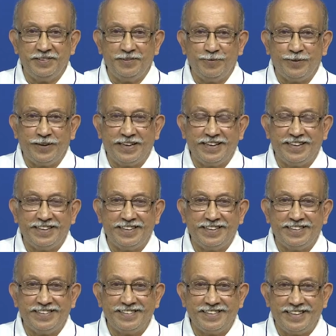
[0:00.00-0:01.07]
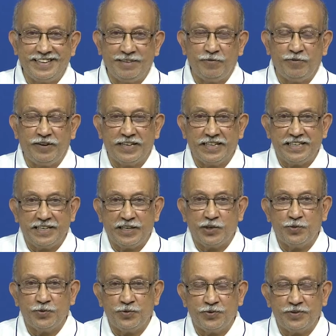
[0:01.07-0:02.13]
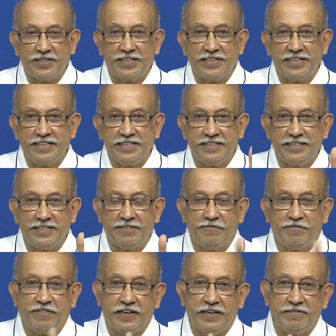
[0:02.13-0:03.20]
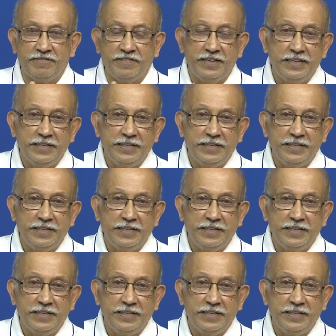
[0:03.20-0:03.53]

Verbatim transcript: 1, uh, then 1, 2, 3, 5,